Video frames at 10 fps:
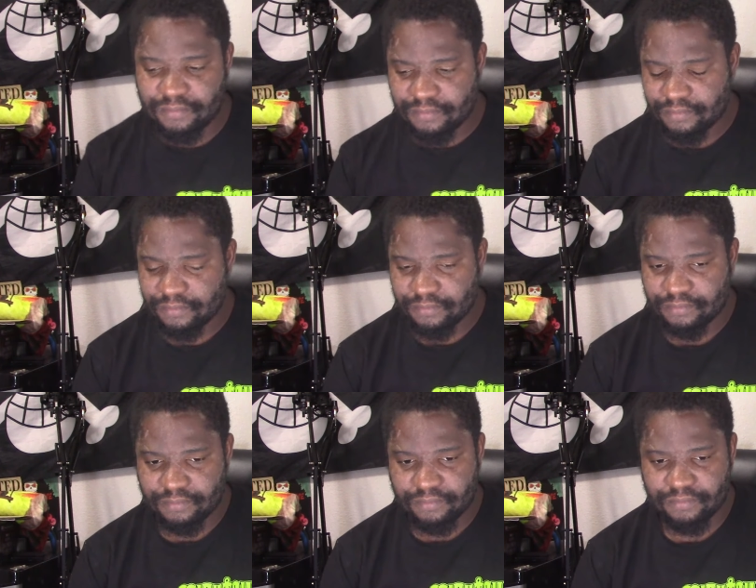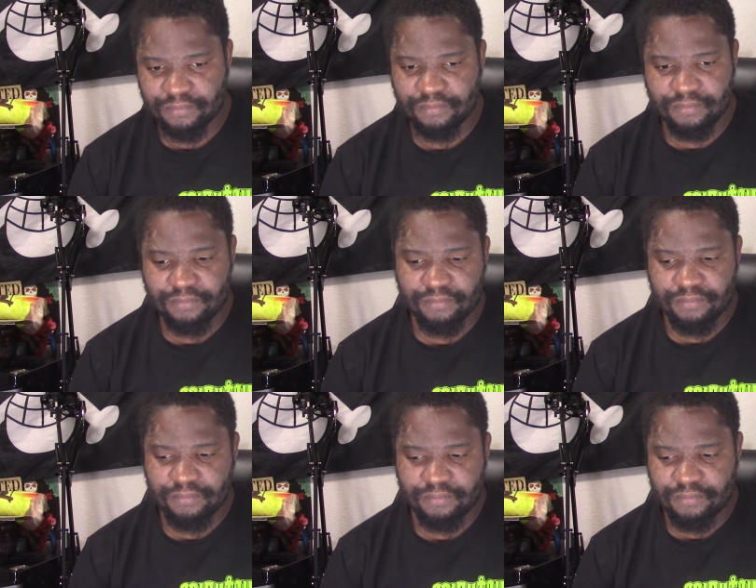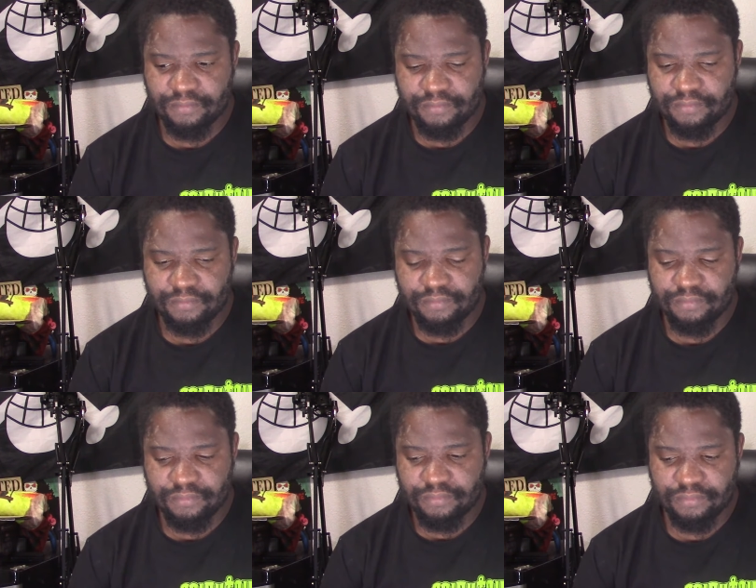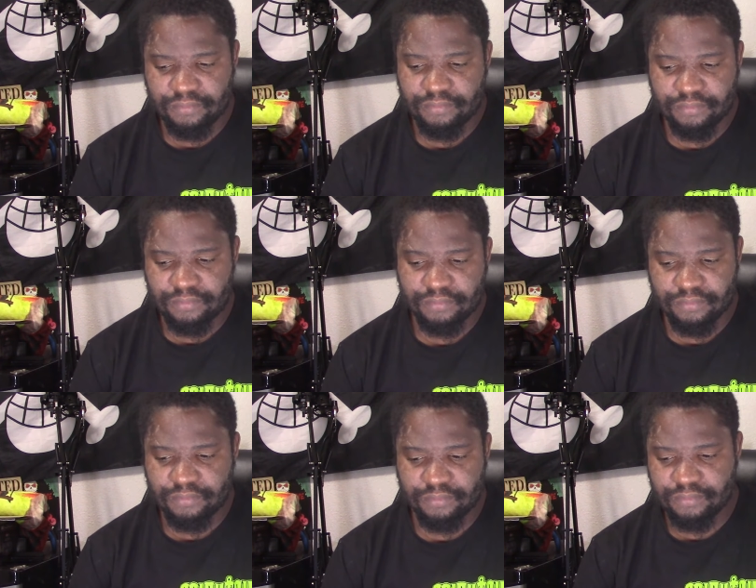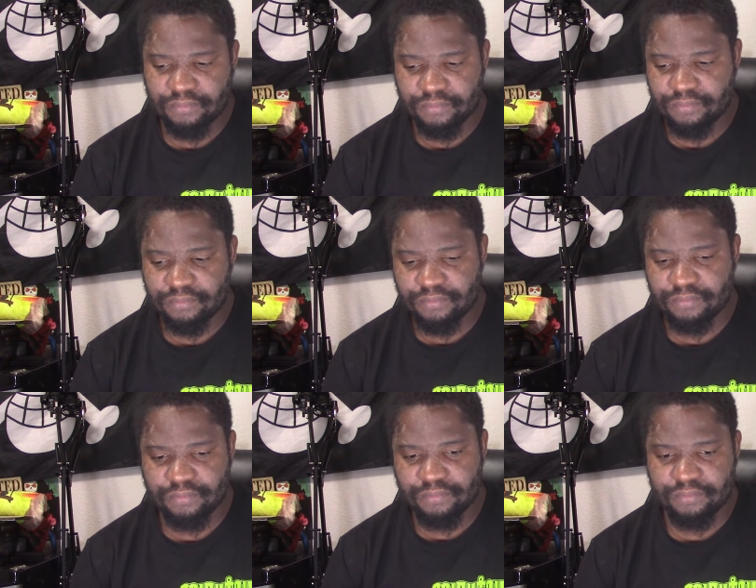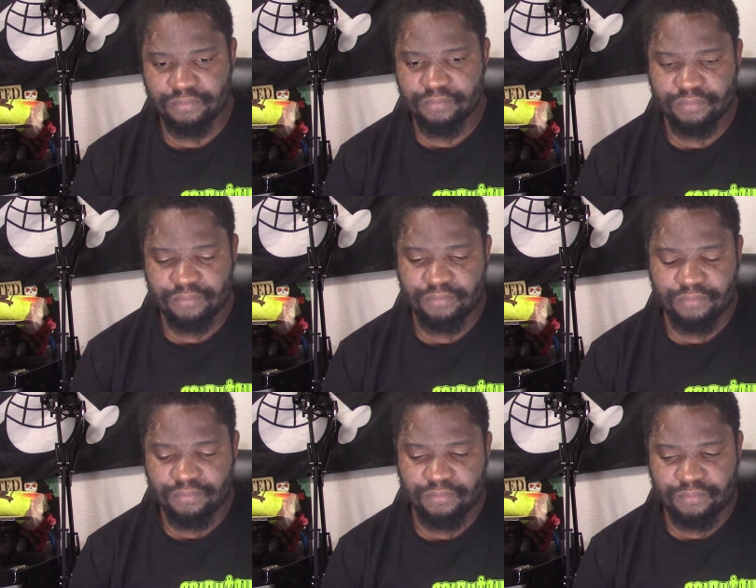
It's to blot out all the magical energy. At least that's what you told me. Is that true?